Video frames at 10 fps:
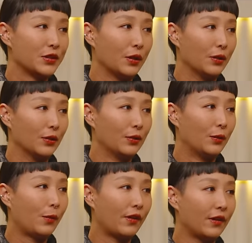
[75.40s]
So
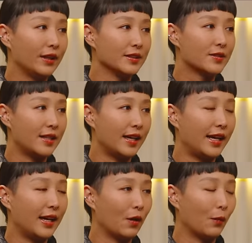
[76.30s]
whether it's
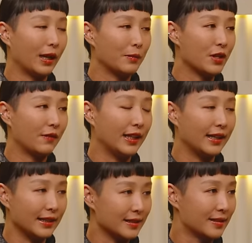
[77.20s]
today or when I'm traveling,
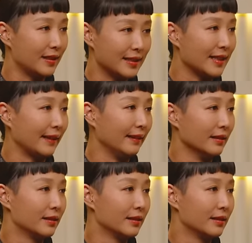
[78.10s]
it's like this.